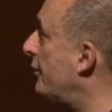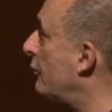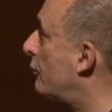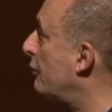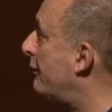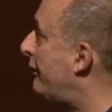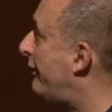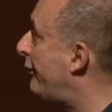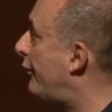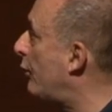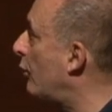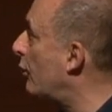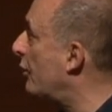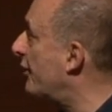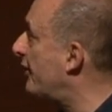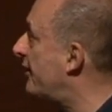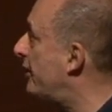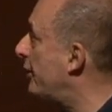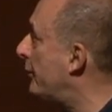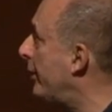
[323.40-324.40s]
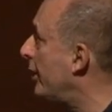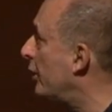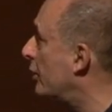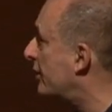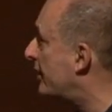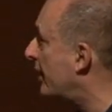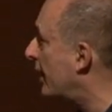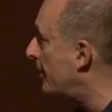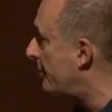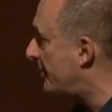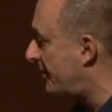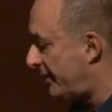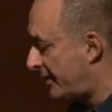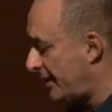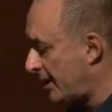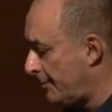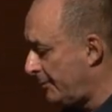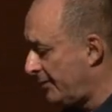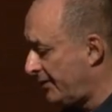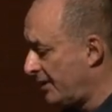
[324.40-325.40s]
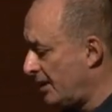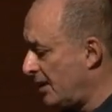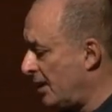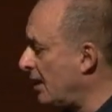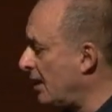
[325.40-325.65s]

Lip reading: into 4 stereotype steps